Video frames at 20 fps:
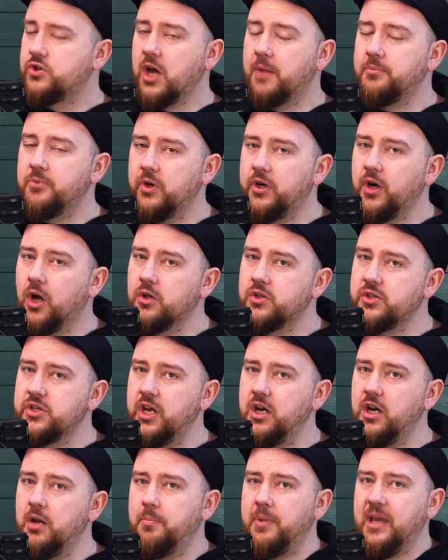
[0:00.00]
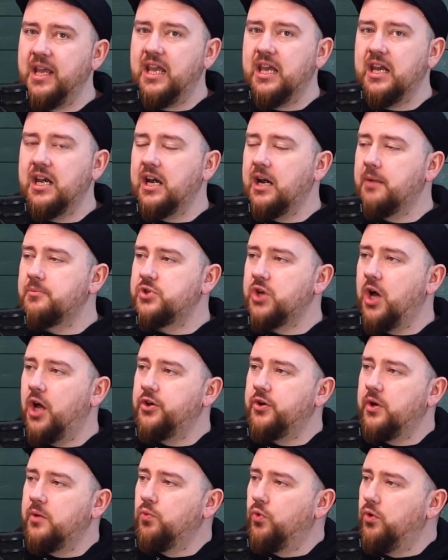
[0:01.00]
So I'm doing alternate picking, and I'm
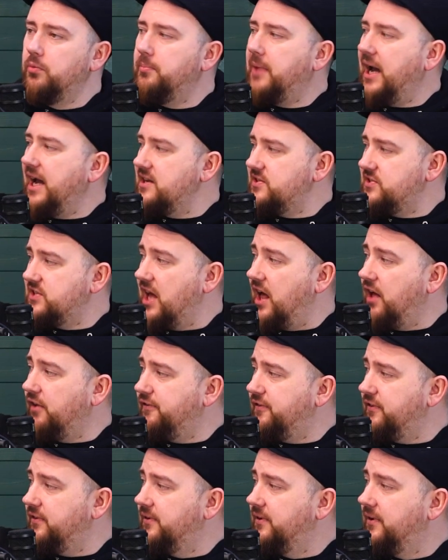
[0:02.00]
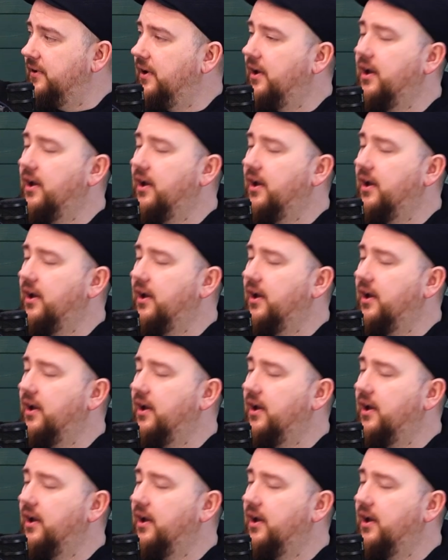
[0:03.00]
sort of doing one by itself,